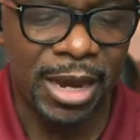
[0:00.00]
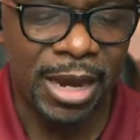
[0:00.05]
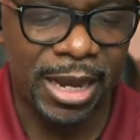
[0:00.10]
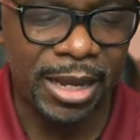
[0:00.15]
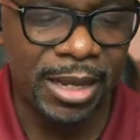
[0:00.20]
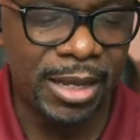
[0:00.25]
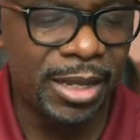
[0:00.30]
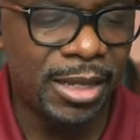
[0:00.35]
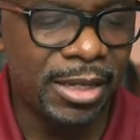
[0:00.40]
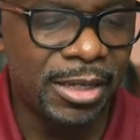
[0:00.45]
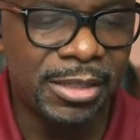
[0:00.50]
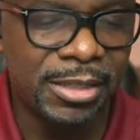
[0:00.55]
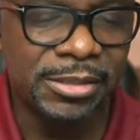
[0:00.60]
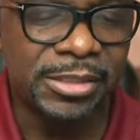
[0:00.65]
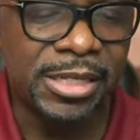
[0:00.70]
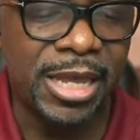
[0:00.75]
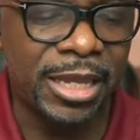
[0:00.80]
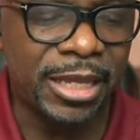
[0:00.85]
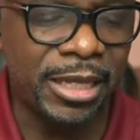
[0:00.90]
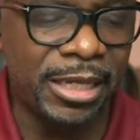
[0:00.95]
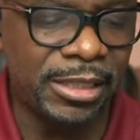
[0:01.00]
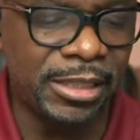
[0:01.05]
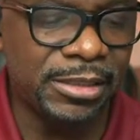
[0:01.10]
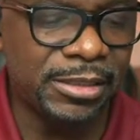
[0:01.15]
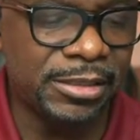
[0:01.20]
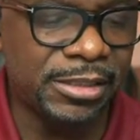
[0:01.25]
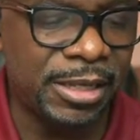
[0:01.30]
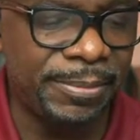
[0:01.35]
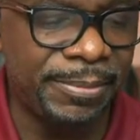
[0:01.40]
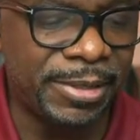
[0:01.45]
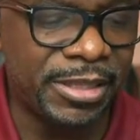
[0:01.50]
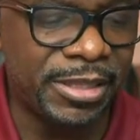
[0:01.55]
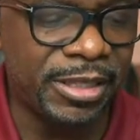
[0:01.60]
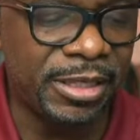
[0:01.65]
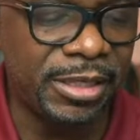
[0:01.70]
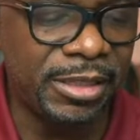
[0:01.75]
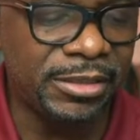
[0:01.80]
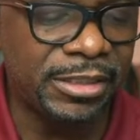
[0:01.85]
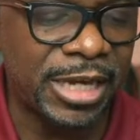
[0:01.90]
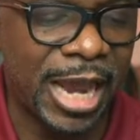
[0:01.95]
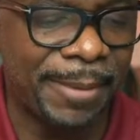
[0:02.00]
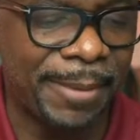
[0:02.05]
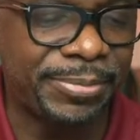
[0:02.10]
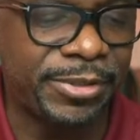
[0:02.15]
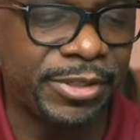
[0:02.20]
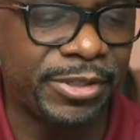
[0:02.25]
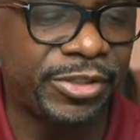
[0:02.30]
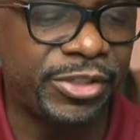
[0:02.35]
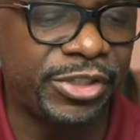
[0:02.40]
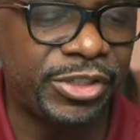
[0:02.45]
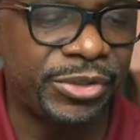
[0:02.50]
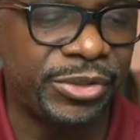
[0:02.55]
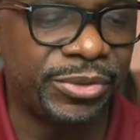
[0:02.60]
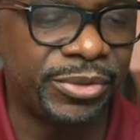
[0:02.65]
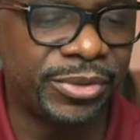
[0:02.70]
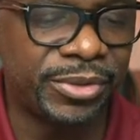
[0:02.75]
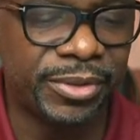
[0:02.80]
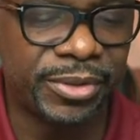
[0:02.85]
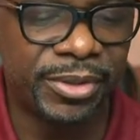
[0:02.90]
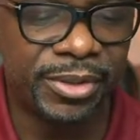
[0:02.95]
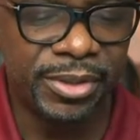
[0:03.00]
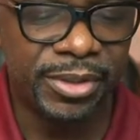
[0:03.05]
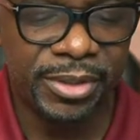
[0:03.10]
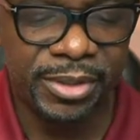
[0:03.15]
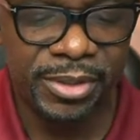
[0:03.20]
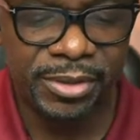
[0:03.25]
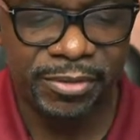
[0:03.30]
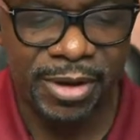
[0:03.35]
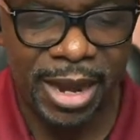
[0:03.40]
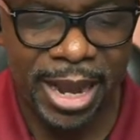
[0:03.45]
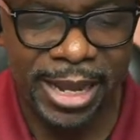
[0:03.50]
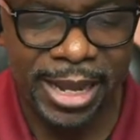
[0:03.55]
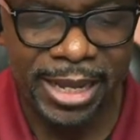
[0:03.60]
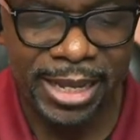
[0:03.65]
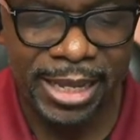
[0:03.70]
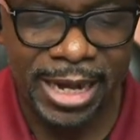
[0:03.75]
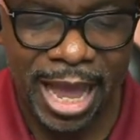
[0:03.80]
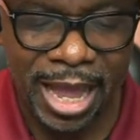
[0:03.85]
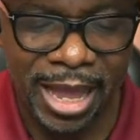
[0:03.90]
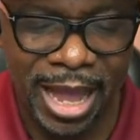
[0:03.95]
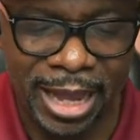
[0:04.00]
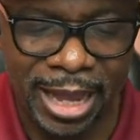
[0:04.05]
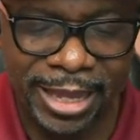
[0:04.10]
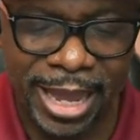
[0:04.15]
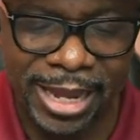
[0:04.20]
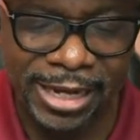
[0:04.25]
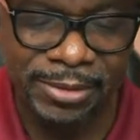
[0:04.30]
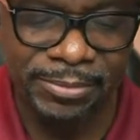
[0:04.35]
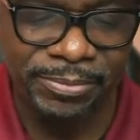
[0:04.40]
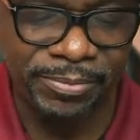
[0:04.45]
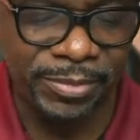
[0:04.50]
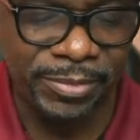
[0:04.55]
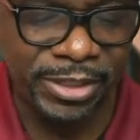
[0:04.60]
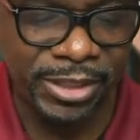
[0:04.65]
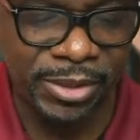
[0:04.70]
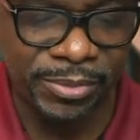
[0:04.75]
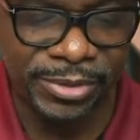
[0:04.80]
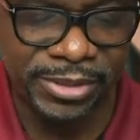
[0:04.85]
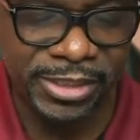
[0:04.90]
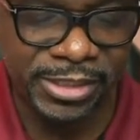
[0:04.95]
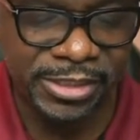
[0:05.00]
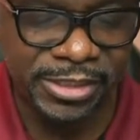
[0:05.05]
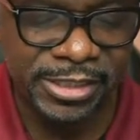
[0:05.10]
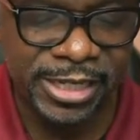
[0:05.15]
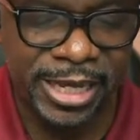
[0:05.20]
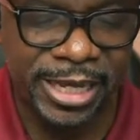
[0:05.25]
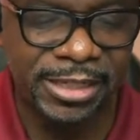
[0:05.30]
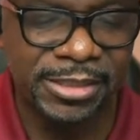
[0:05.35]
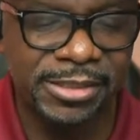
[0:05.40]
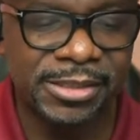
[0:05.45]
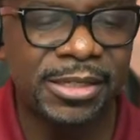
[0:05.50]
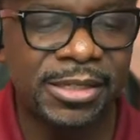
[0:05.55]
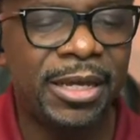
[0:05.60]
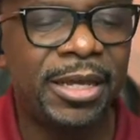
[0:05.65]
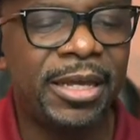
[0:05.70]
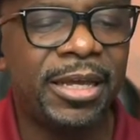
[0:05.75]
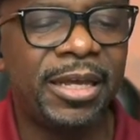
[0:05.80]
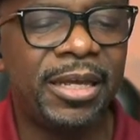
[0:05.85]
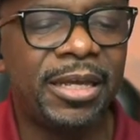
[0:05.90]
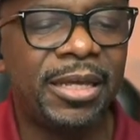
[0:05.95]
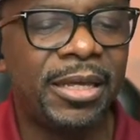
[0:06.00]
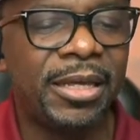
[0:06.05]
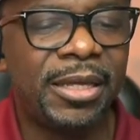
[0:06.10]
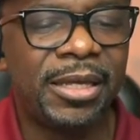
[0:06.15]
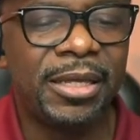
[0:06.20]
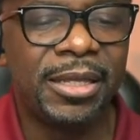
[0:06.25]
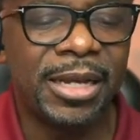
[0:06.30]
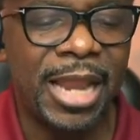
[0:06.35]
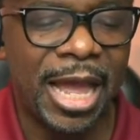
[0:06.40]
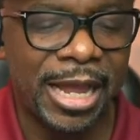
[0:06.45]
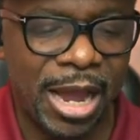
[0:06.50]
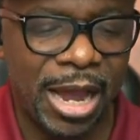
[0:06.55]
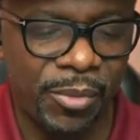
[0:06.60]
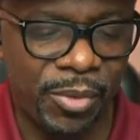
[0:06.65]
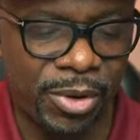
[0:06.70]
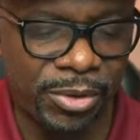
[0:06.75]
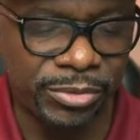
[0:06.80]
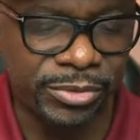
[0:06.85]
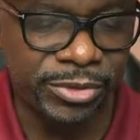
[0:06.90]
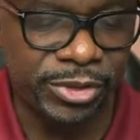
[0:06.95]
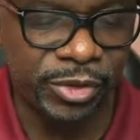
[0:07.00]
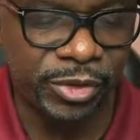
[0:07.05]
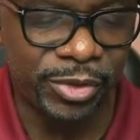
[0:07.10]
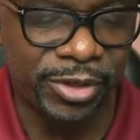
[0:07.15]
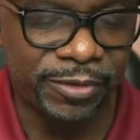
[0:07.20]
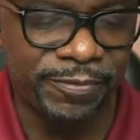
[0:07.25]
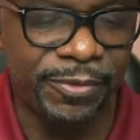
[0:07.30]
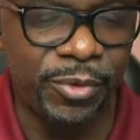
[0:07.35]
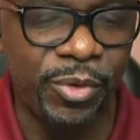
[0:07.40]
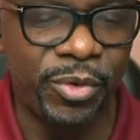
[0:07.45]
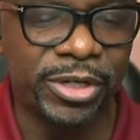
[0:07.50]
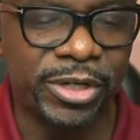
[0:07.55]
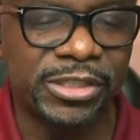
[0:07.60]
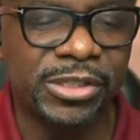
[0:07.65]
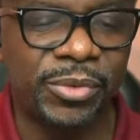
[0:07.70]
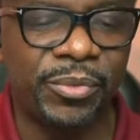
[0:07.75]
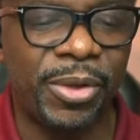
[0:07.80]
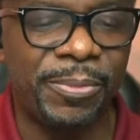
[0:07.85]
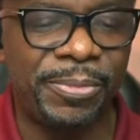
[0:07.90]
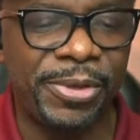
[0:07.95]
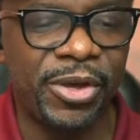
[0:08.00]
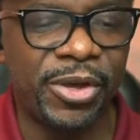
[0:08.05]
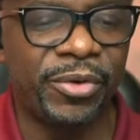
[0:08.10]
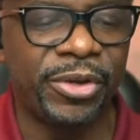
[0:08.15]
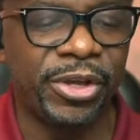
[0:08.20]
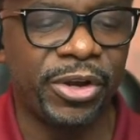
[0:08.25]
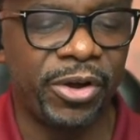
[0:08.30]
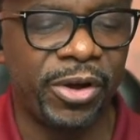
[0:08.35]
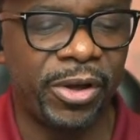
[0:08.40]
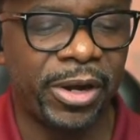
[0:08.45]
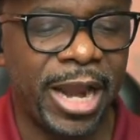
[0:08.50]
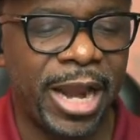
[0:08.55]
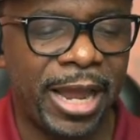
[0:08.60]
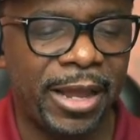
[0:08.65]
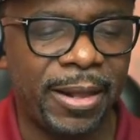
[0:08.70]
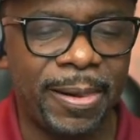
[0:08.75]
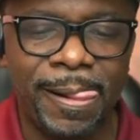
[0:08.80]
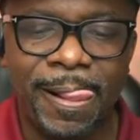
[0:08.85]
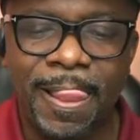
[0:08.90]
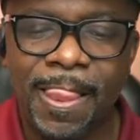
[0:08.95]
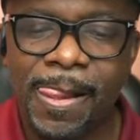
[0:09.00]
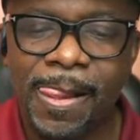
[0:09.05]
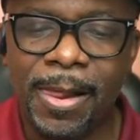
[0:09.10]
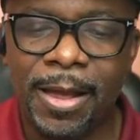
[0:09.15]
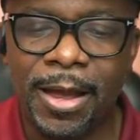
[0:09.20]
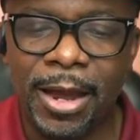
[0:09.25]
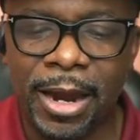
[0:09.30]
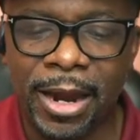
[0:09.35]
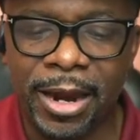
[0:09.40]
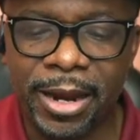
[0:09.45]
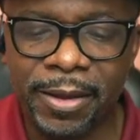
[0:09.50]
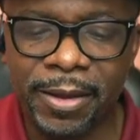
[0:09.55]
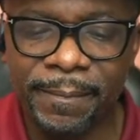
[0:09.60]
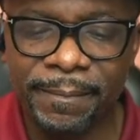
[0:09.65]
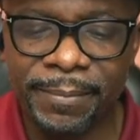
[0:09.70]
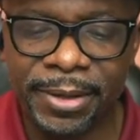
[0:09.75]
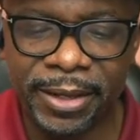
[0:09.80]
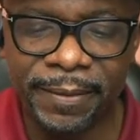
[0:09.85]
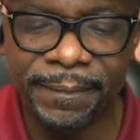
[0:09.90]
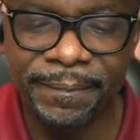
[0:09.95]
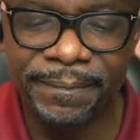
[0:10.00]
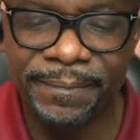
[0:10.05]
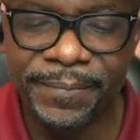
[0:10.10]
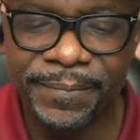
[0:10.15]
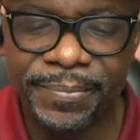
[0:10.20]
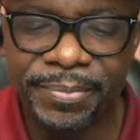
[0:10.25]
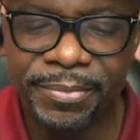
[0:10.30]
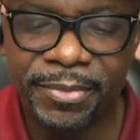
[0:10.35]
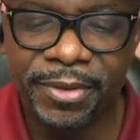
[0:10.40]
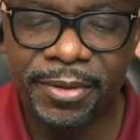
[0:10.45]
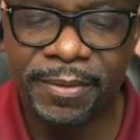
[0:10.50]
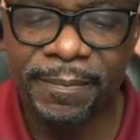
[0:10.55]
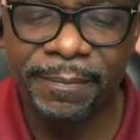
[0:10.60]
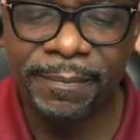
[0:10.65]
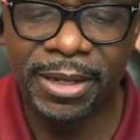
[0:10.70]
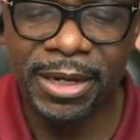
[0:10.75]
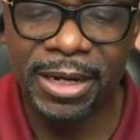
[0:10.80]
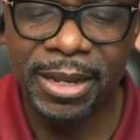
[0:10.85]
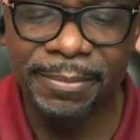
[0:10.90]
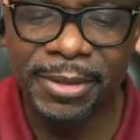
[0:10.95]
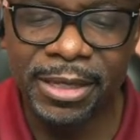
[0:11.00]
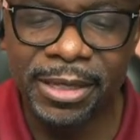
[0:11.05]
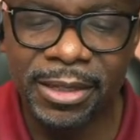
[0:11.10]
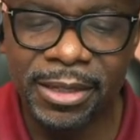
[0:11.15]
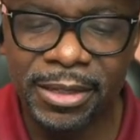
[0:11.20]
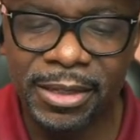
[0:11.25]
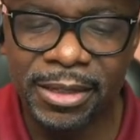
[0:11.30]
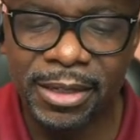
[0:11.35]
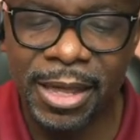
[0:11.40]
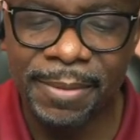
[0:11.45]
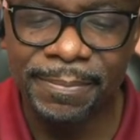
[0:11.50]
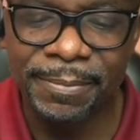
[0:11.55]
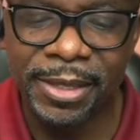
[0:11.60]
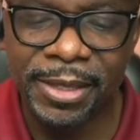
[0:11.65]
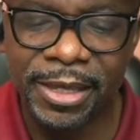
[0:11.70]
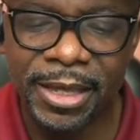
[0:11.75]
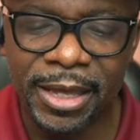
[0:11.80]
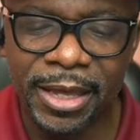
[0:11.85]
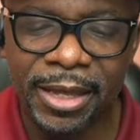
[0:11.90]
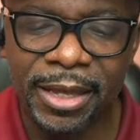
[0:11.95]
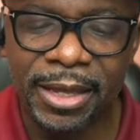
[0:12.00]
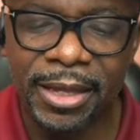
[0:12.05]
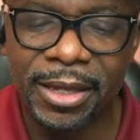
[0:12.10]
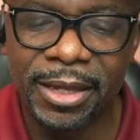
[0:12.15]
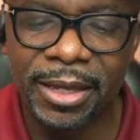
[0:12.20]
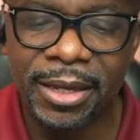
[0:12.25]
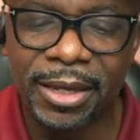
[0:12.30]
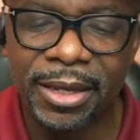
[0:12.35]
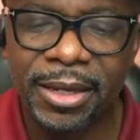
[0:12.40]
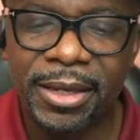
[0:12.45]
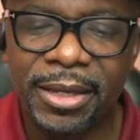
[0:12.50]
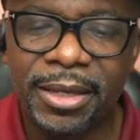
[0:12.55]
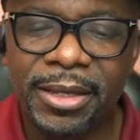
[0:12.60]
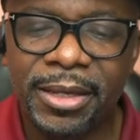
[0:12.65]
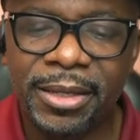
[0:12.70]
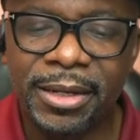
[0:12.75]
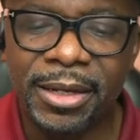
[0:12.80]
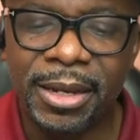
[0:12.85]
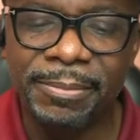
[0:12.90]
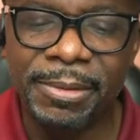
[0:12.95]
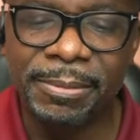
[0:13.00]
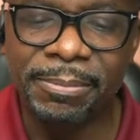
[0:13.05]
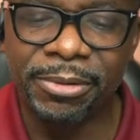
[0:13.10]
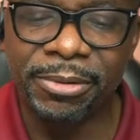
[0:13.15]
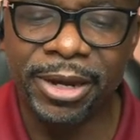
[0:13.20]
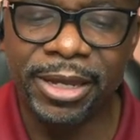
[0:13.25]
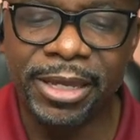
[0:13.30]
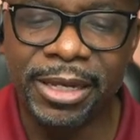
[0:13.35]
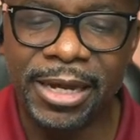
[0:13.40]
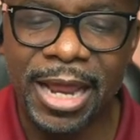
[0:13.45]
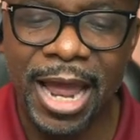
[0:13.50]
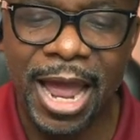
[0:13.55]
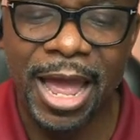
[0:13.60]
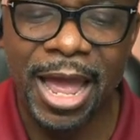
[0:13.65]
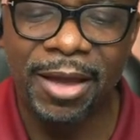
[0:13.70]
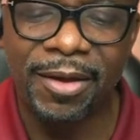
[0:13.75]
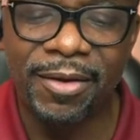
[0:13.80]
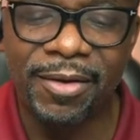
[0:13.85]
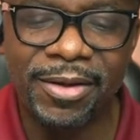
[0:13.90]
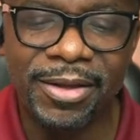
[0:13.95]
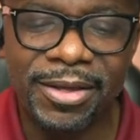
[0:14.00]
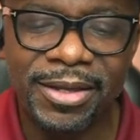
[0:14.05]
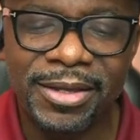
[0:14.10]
Right, right. Second Timothy chapter two. Right. And I, I can't deal with this text like I want to in and So we'll be on here all night. All right. But but let me let me uh let me break it down.